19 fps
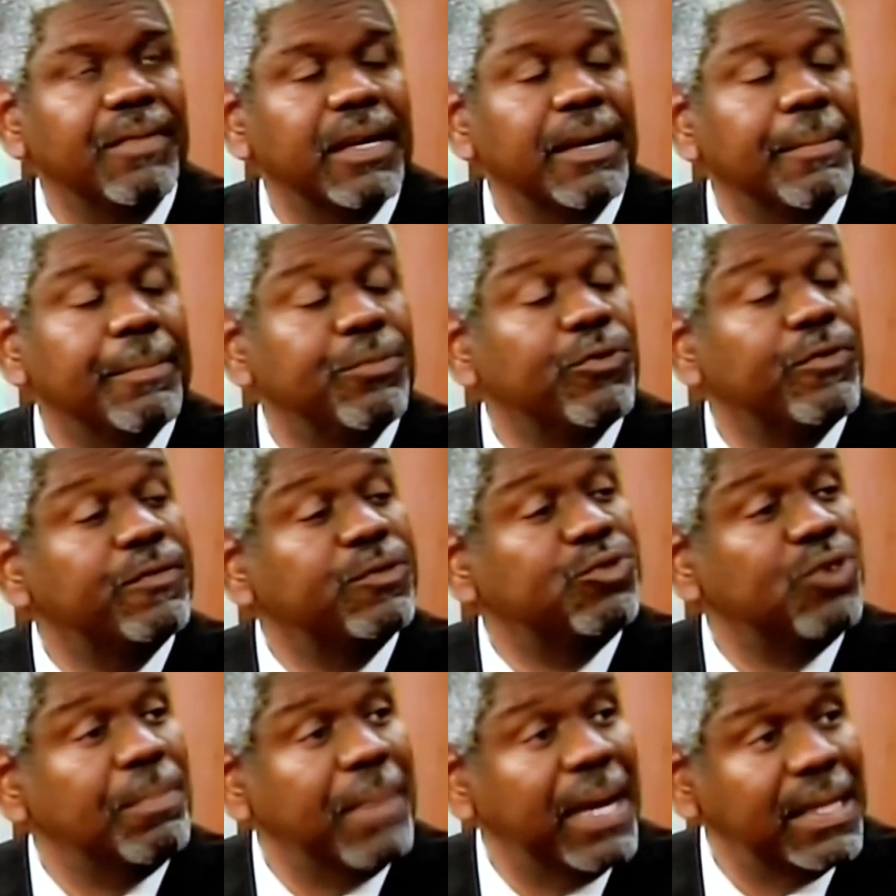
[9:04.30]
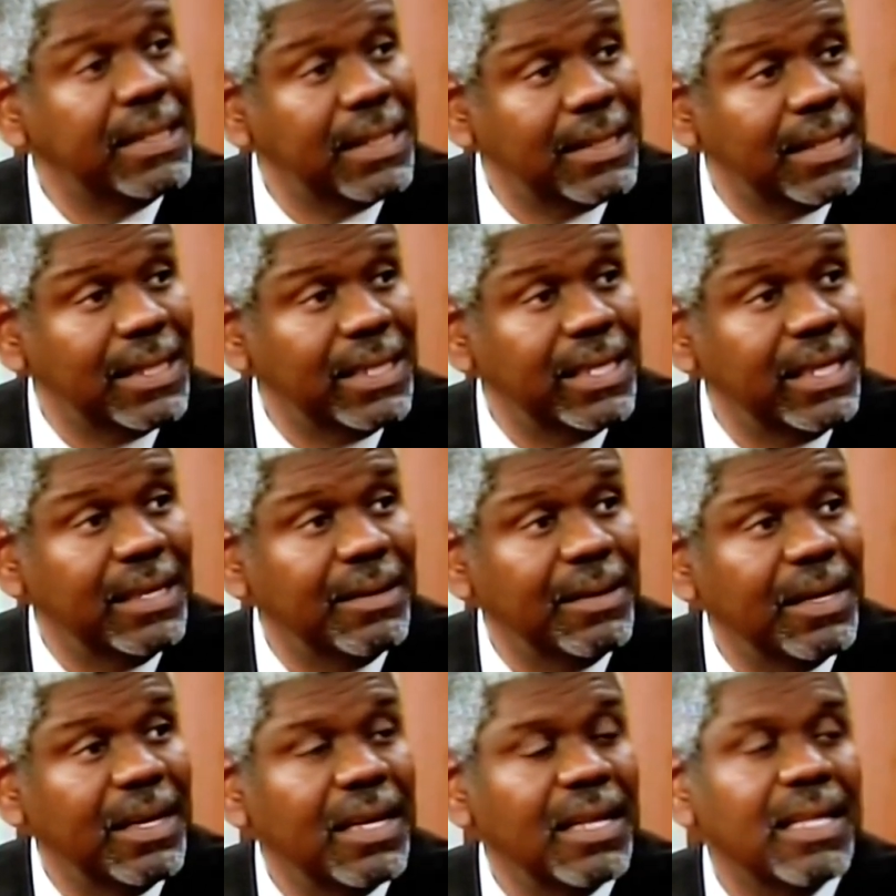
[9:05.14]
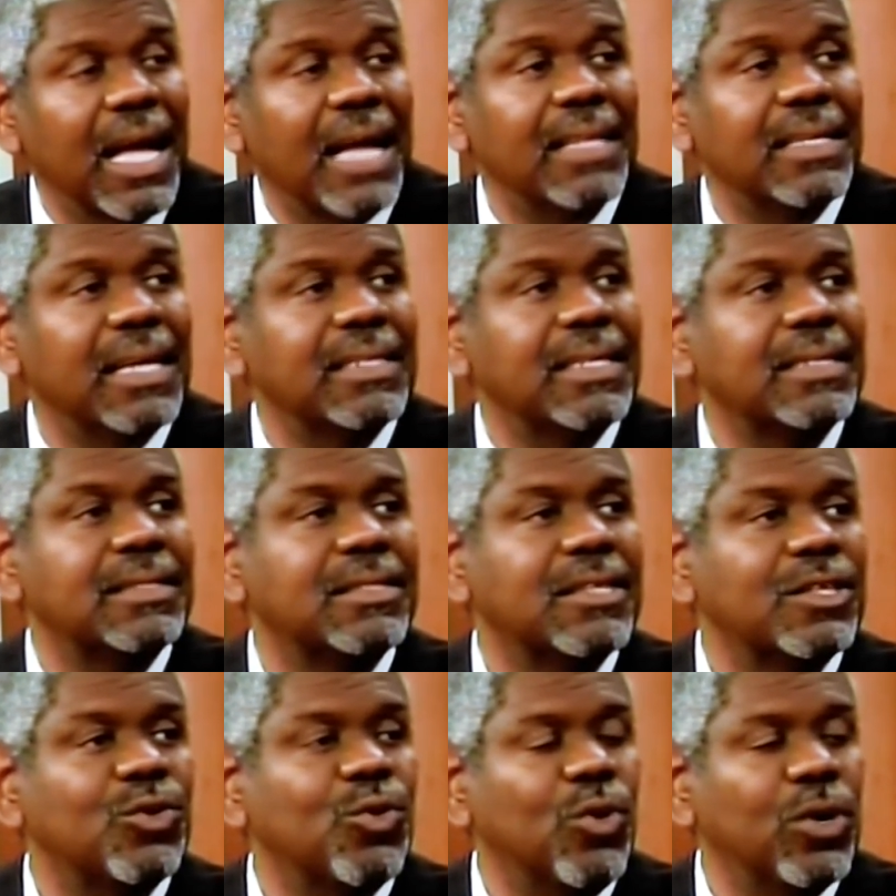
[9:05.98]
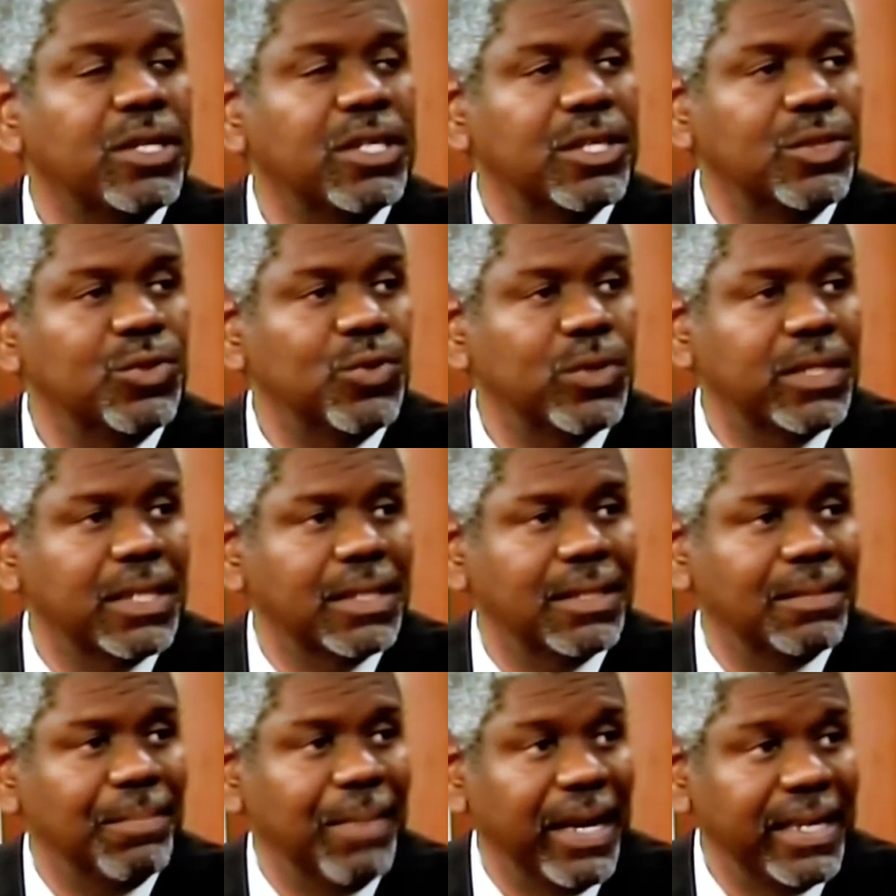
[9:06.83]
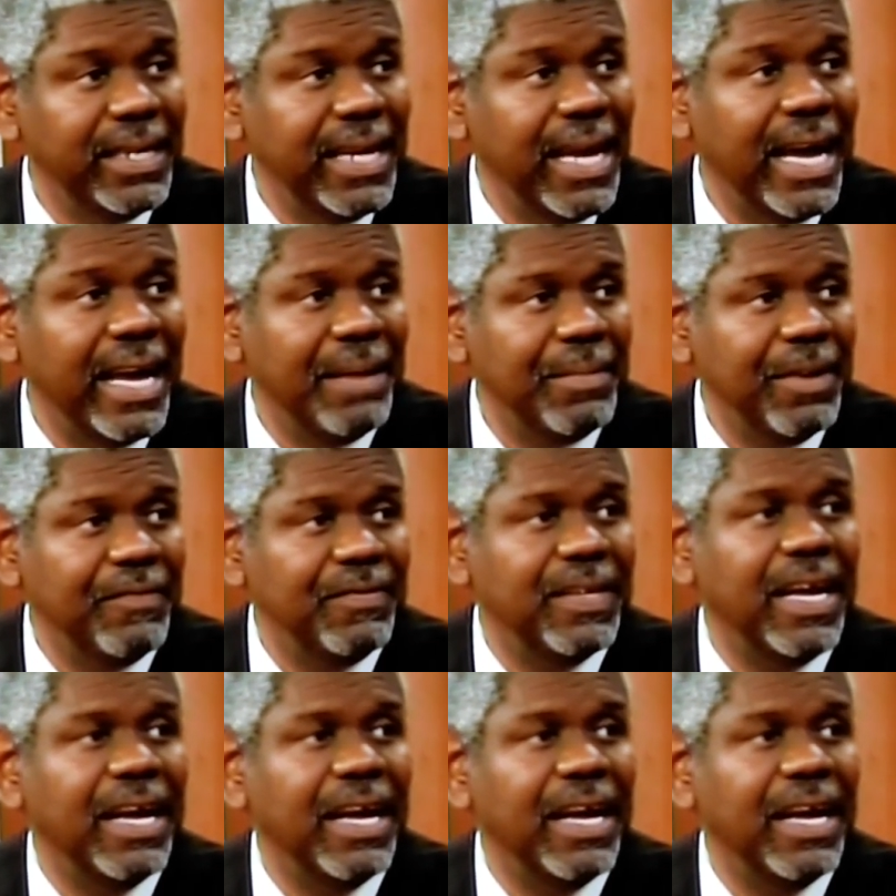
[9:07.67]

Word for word: improved tremendously, and that has not gone unnoticed by the IMF.